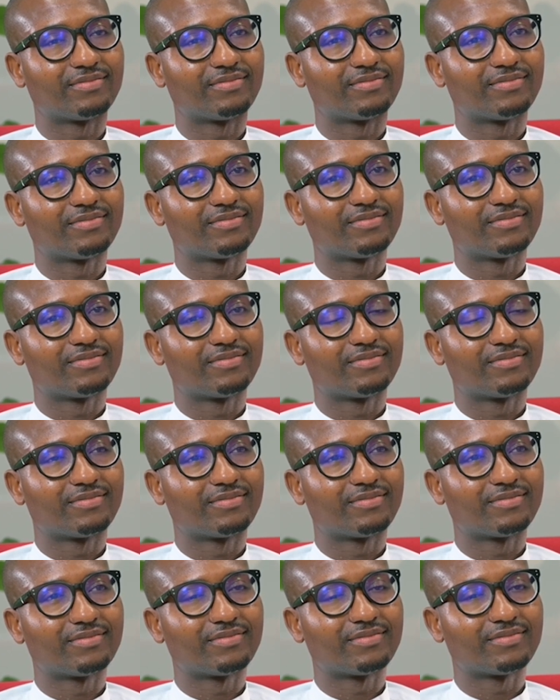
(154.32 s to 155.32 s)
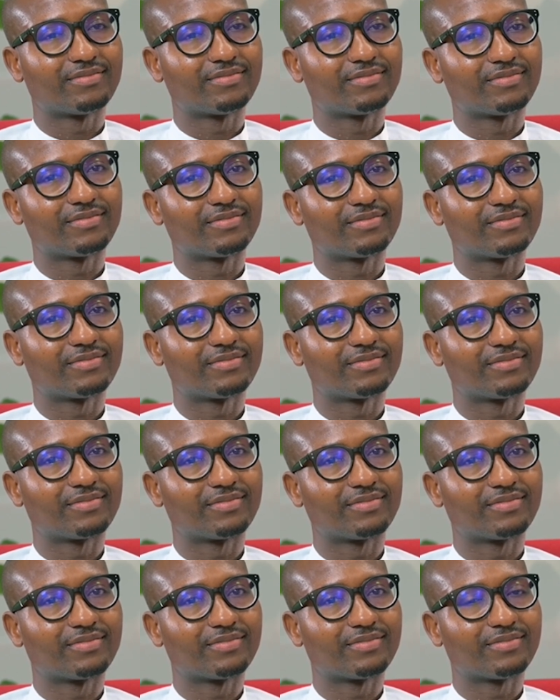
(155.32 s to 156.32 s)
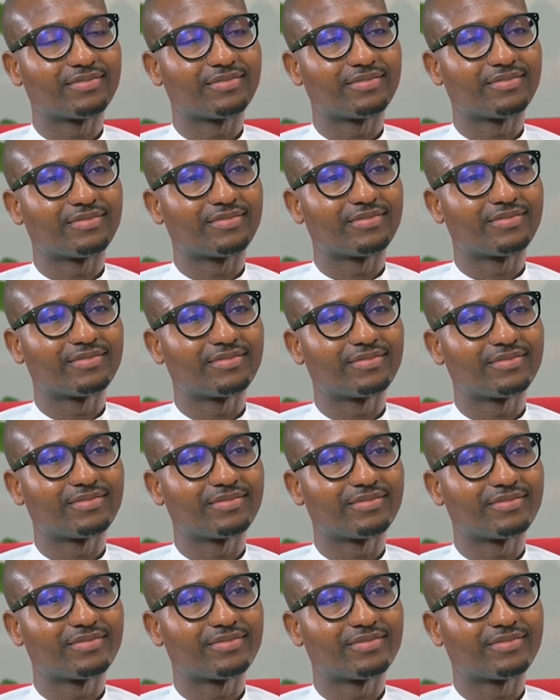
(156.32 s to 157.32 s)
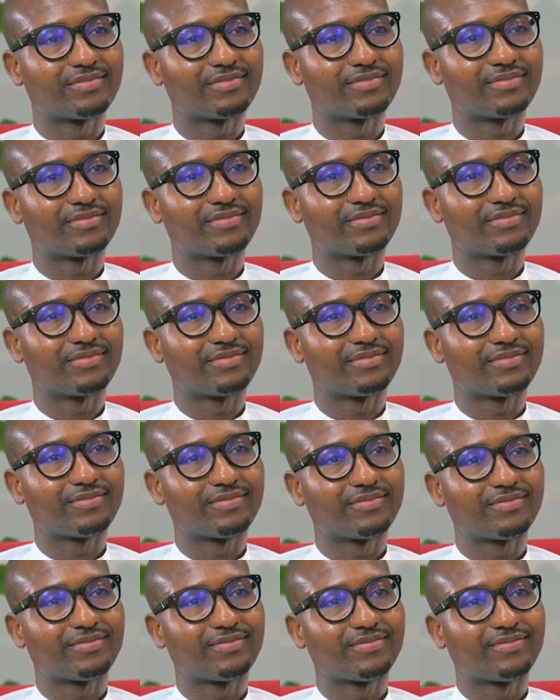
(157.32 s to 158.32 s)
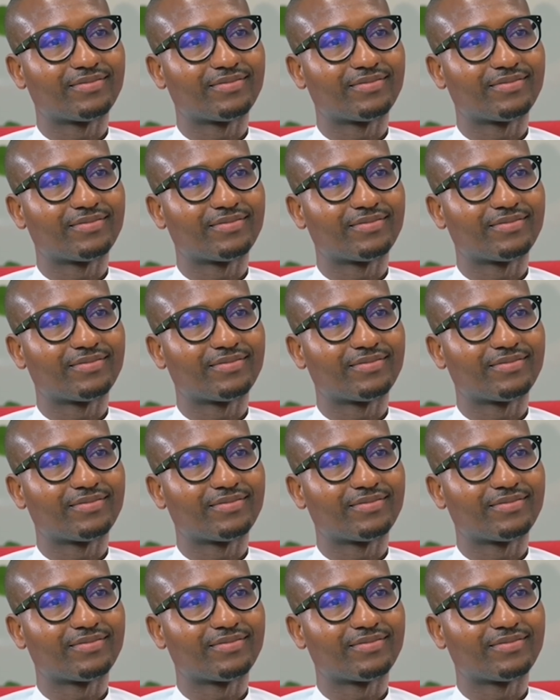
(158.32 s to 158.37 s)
(silent)